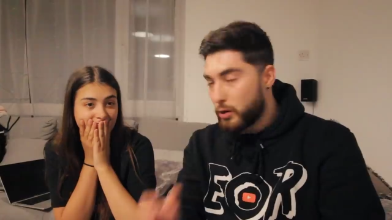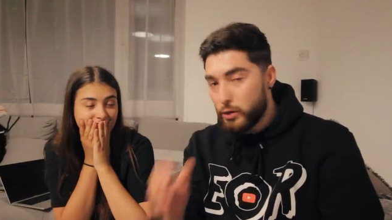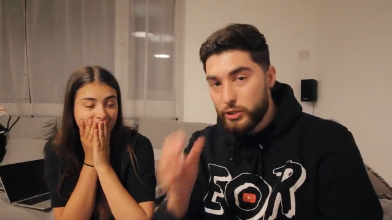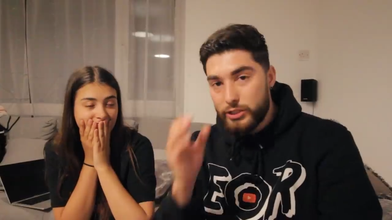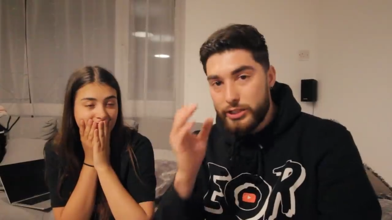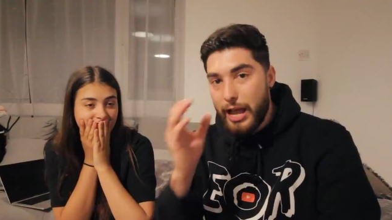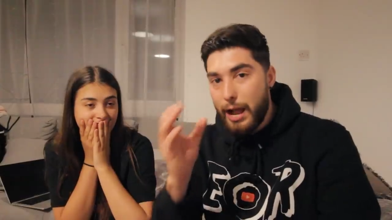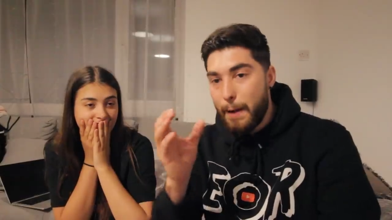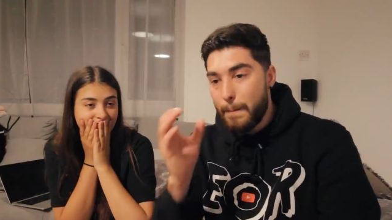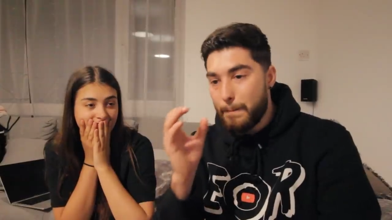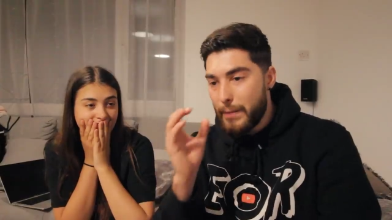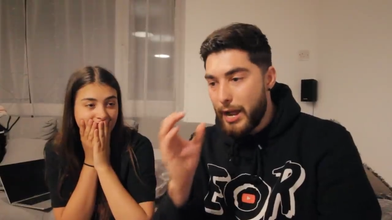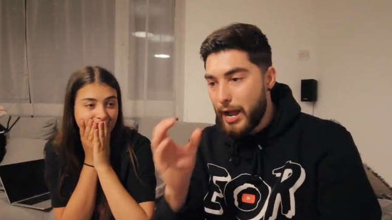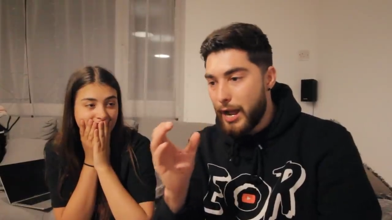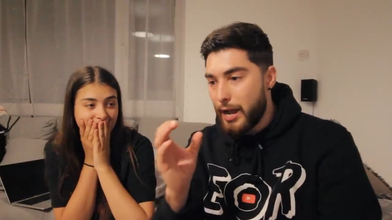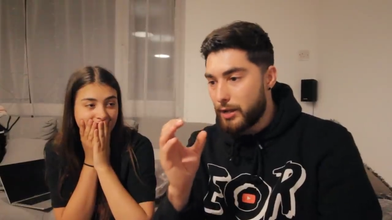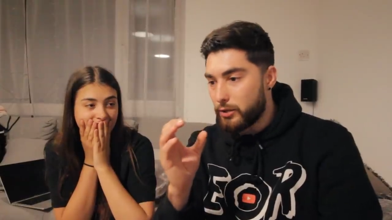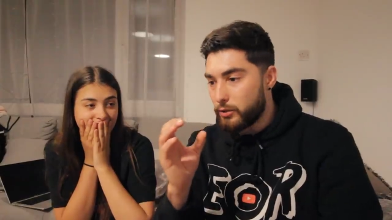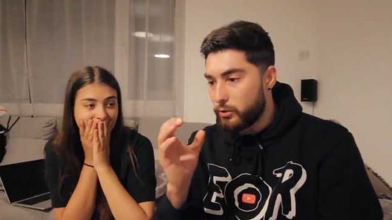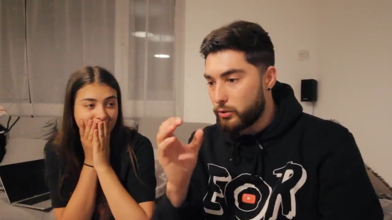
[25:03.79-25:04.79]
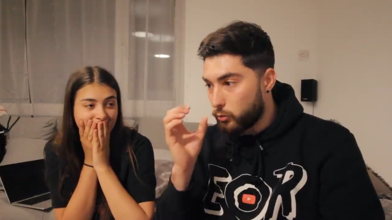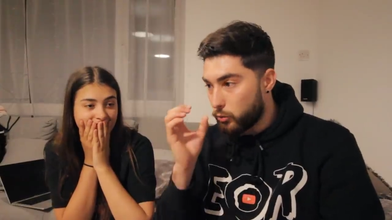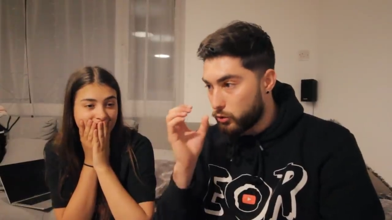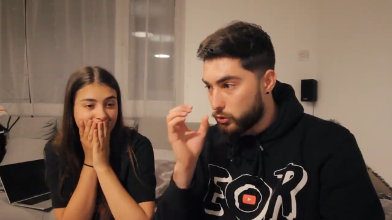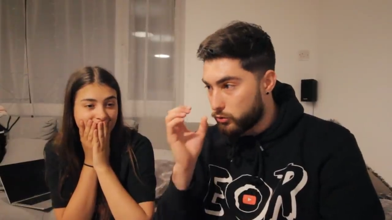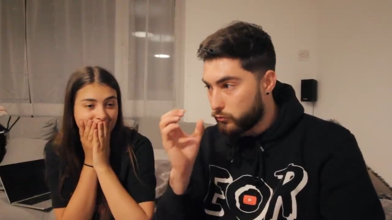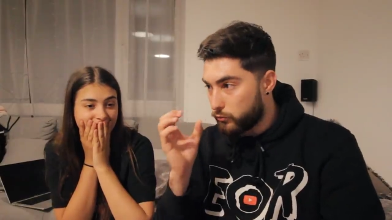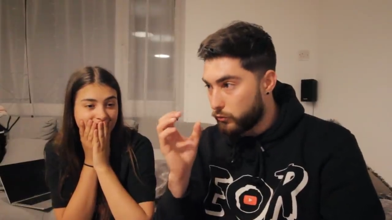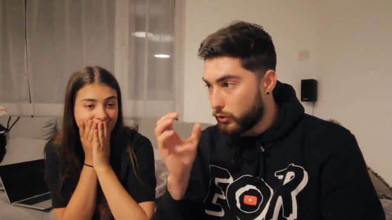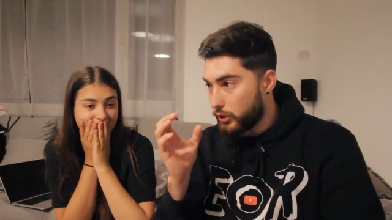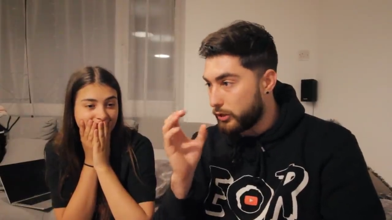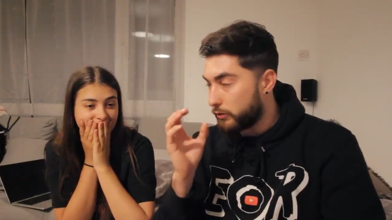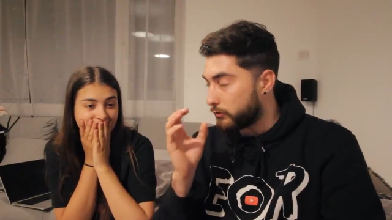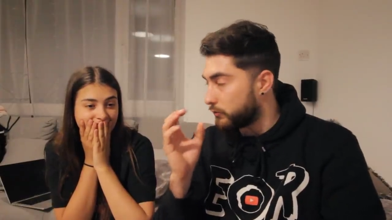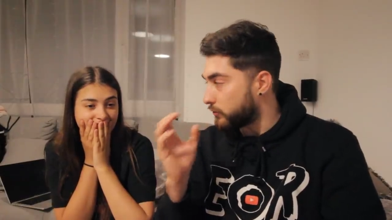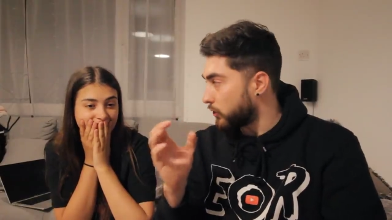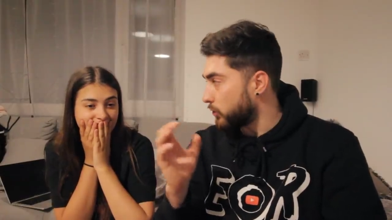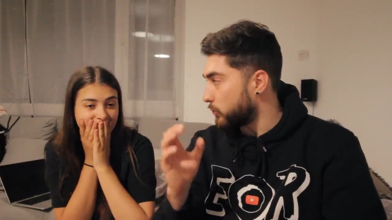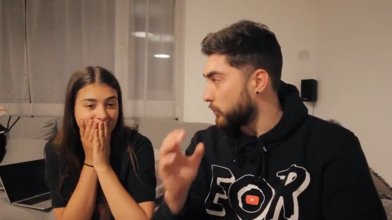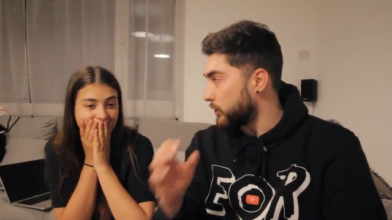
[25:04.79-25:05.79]
Speaker 1: because that man was
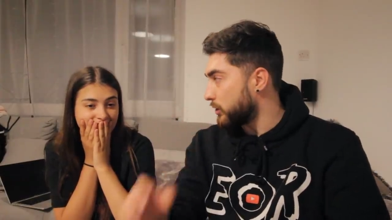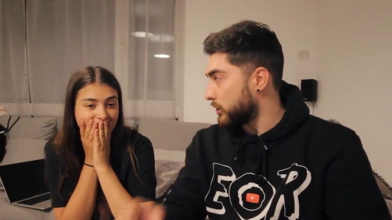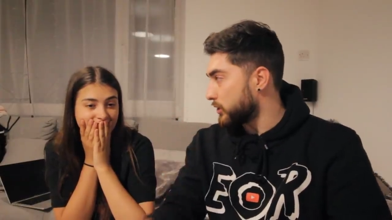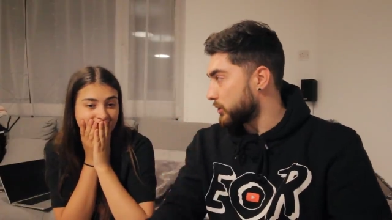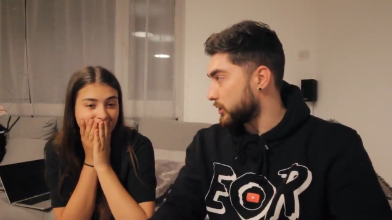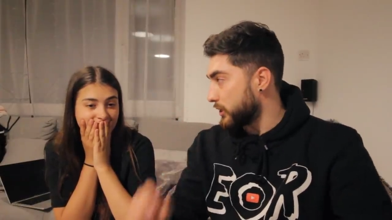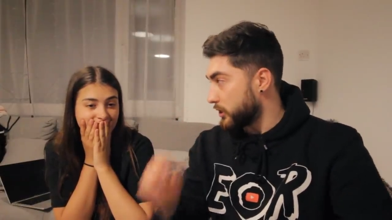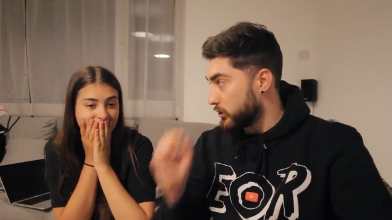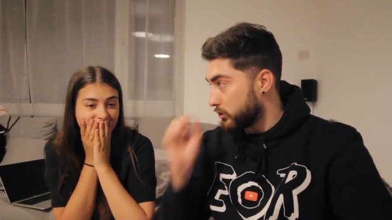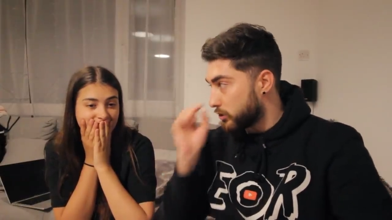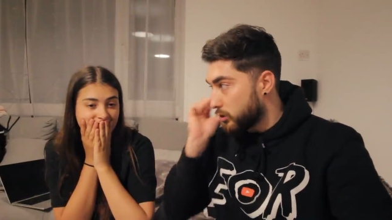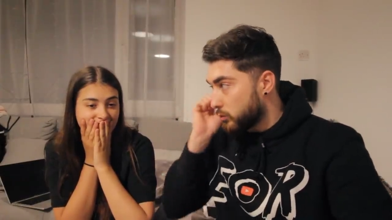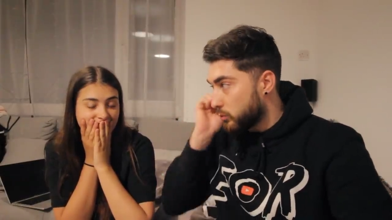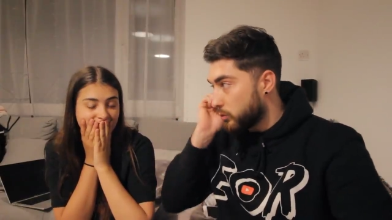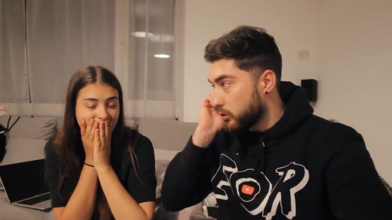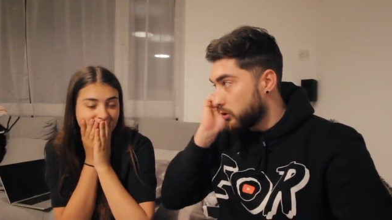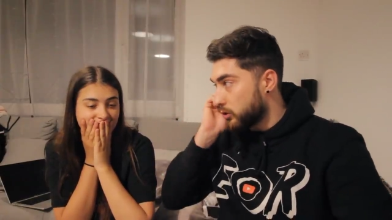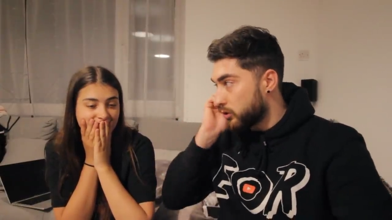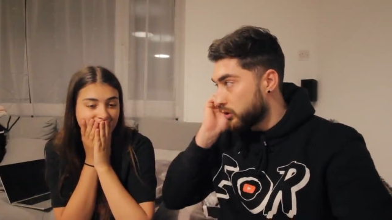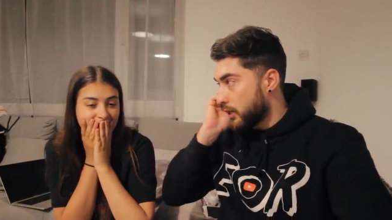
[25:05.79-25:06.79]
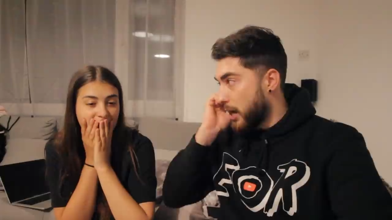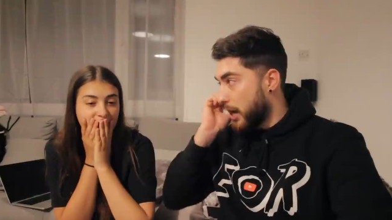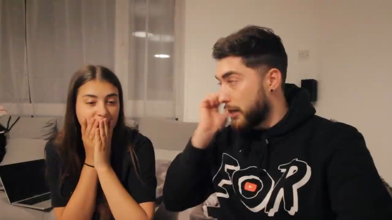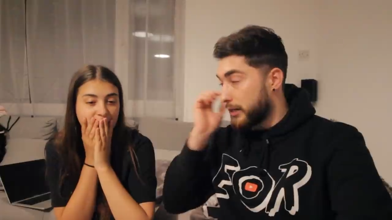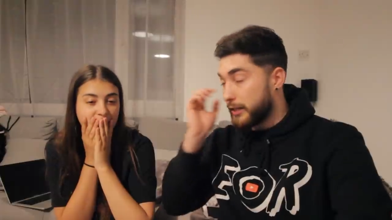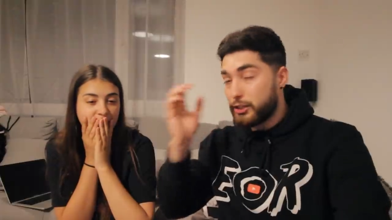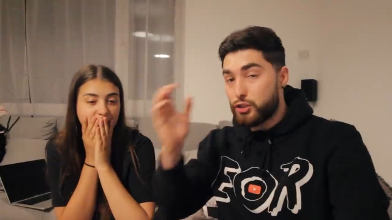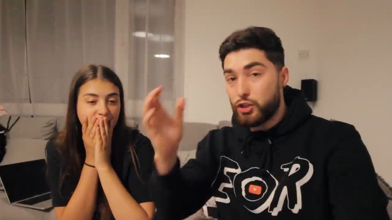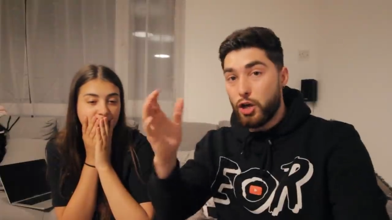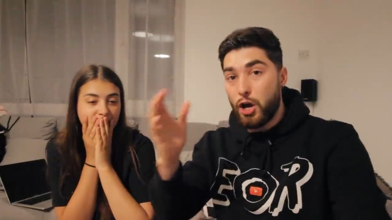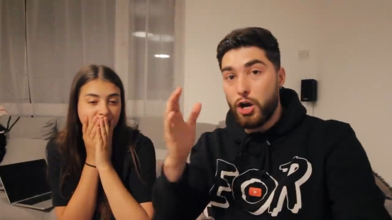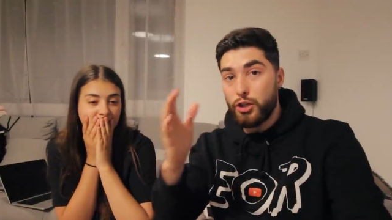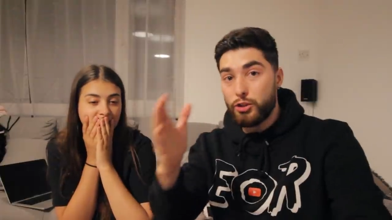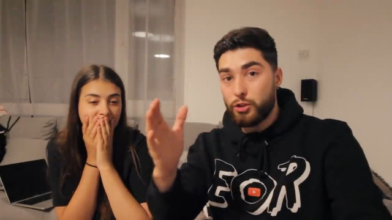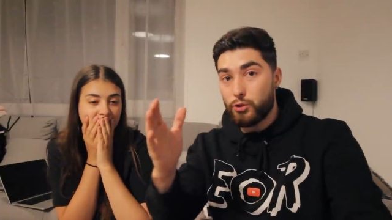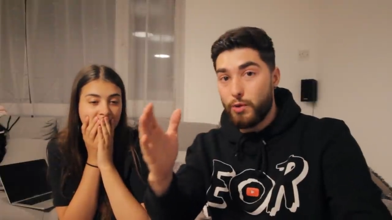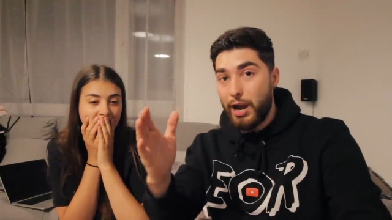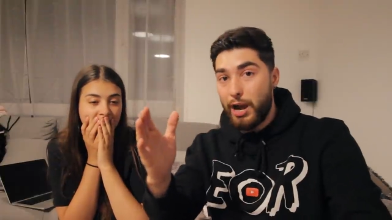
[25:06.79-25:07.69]
fully following us into the woods. I and he turned